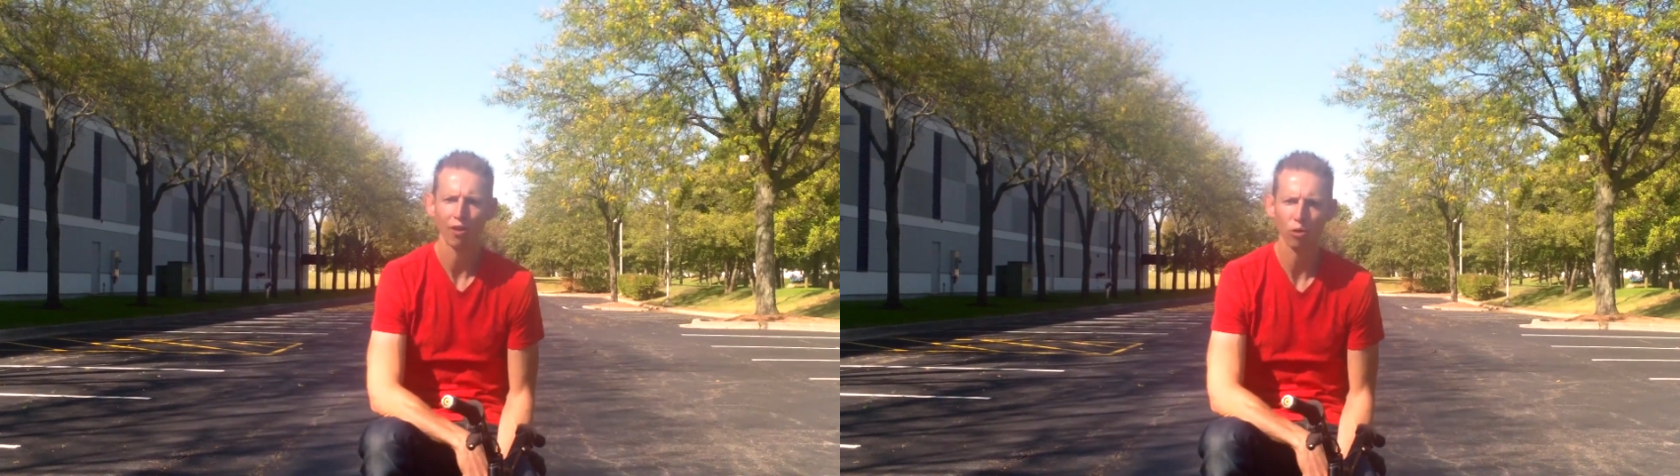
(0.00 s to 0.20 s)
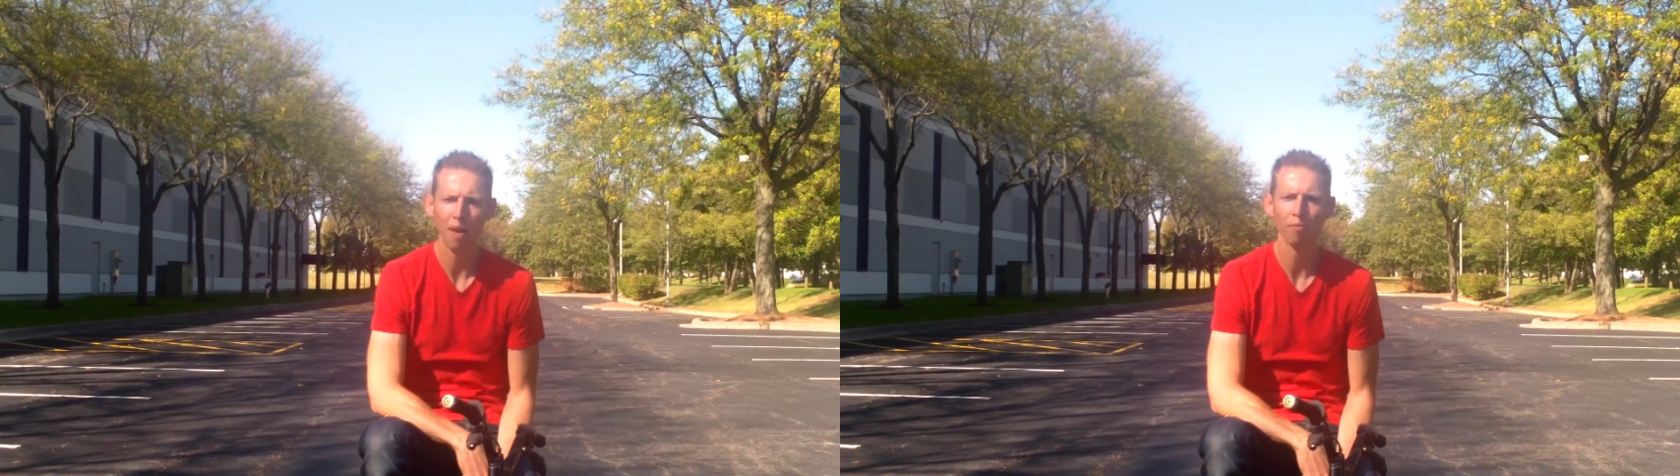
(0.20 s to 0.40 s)

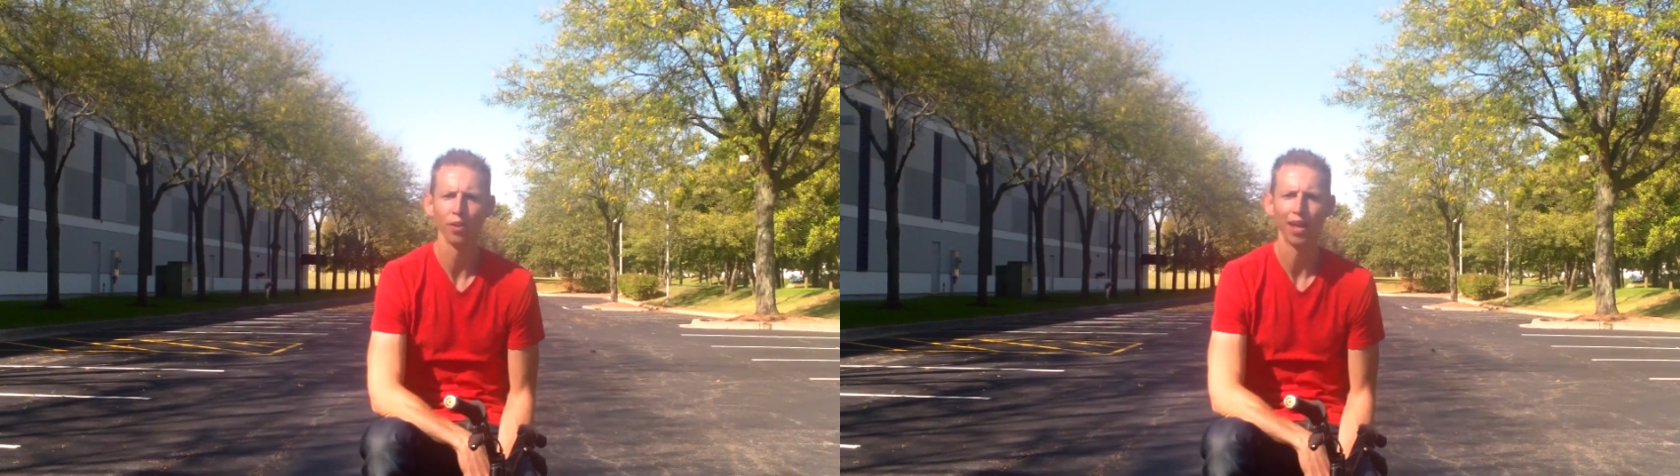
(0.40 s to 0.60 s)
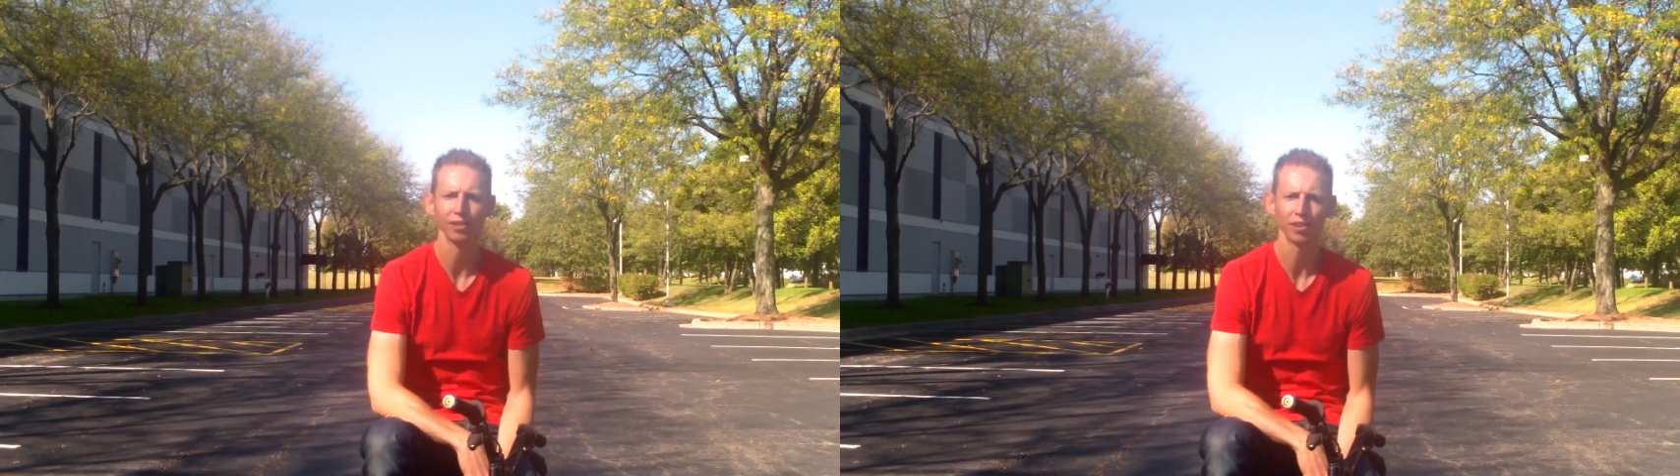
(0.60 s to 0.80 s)
And
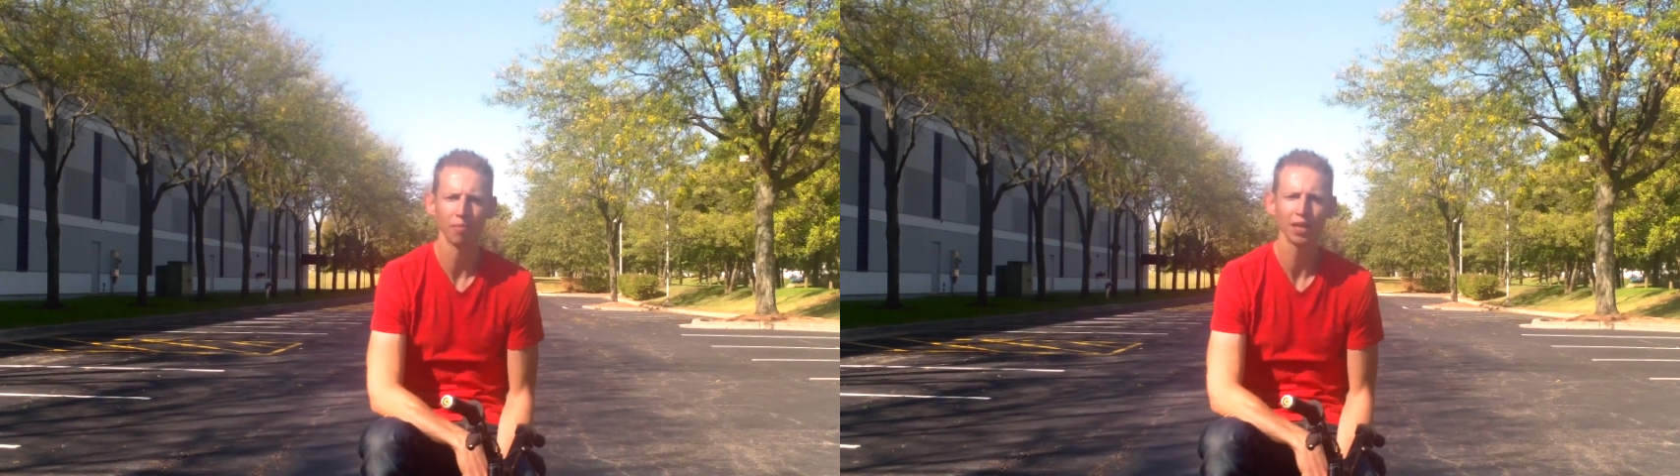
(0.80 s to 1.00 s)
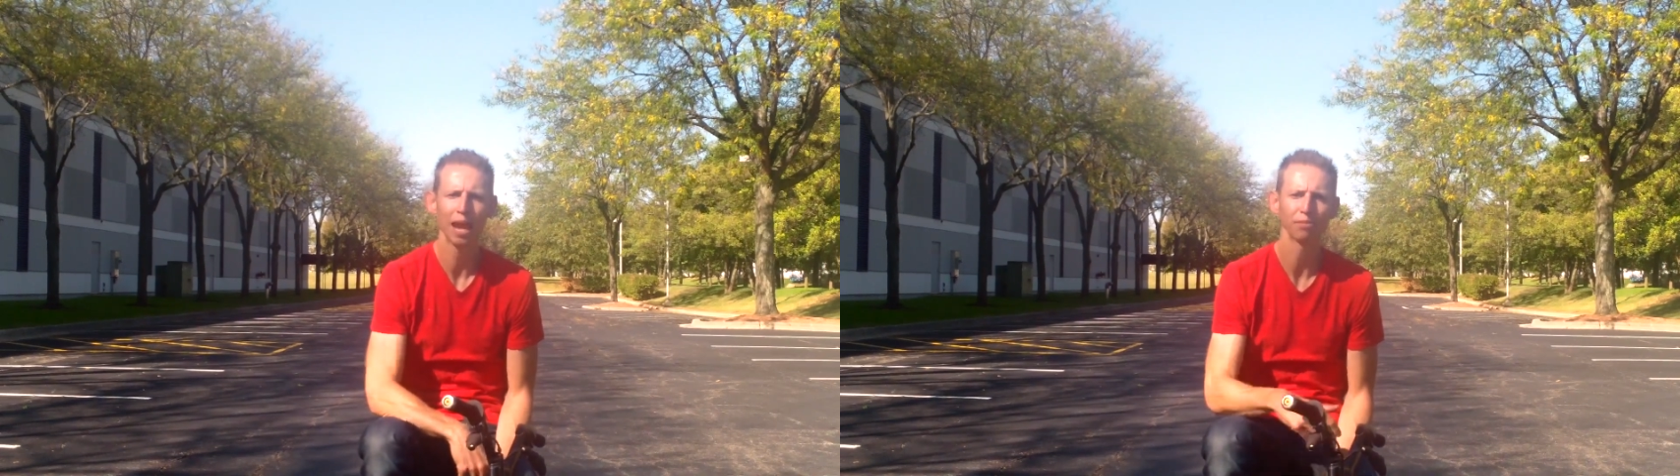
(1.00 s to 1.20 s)
remember that
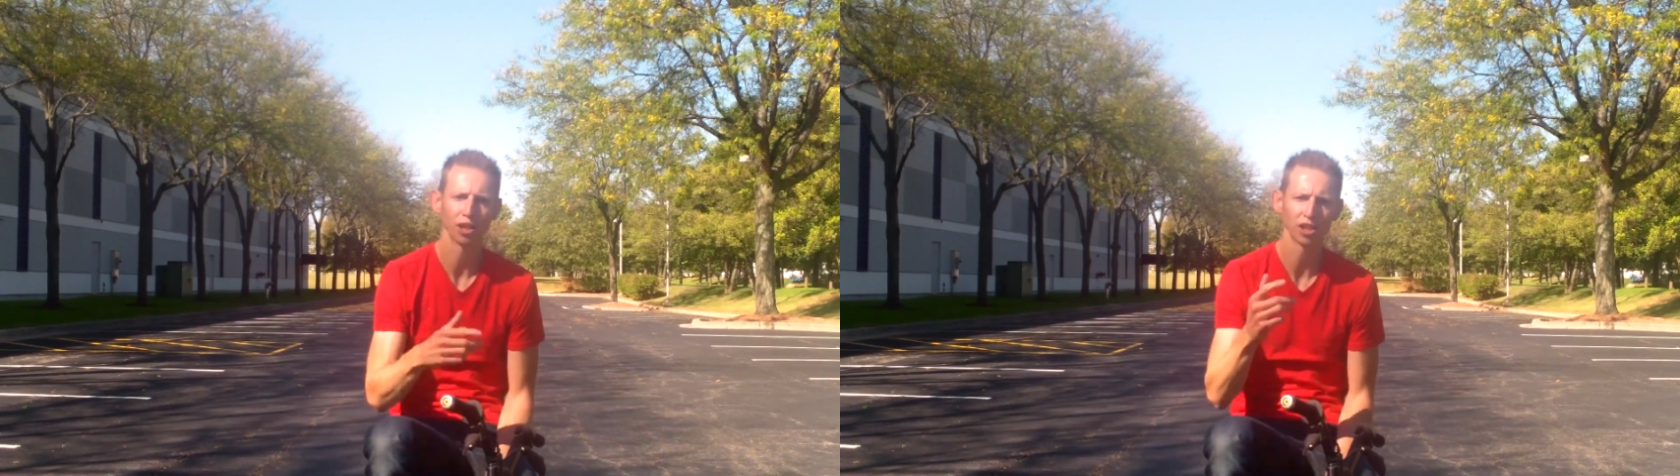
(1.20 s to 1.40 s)
sometimes